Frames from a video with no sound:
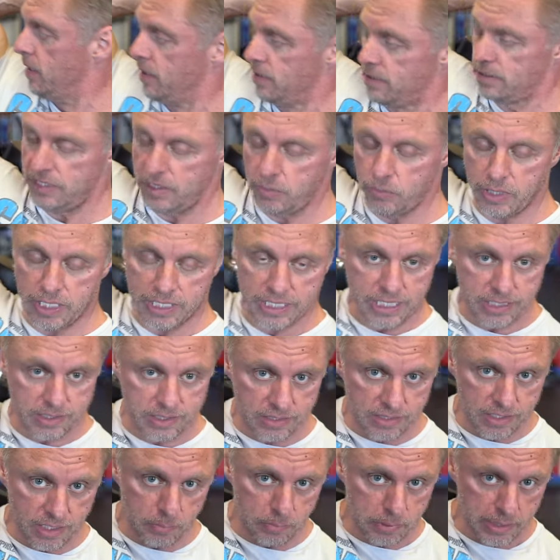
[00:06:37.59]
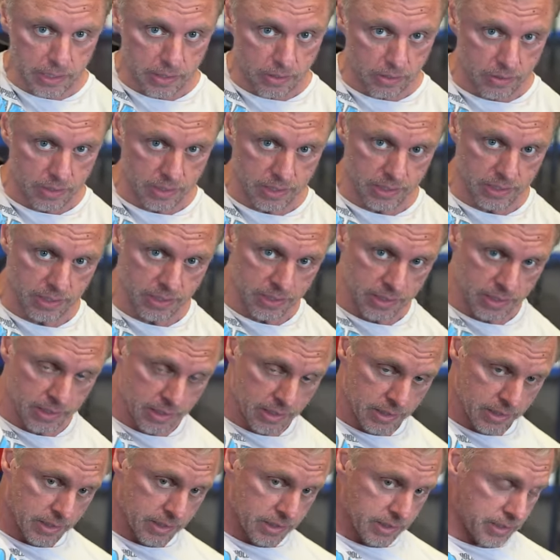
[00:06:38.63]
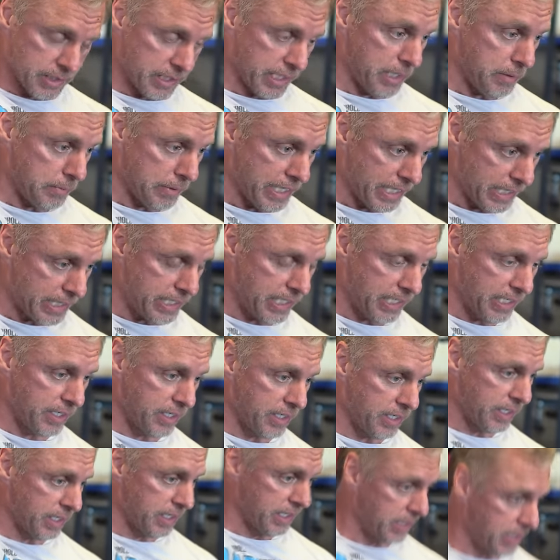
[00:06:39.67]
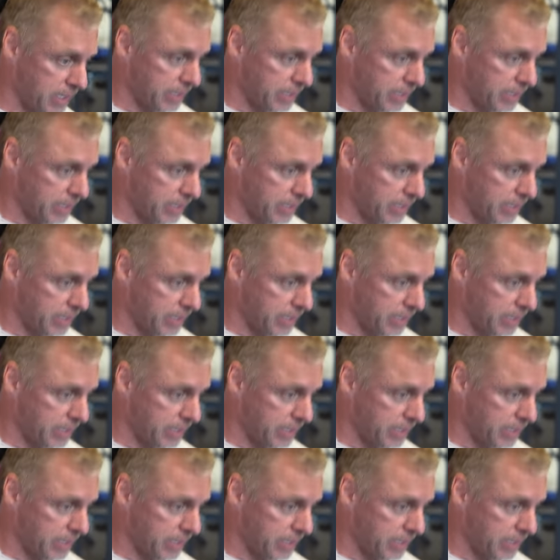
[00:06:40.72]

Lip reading: See where I got the dumbbell? Sitting back here.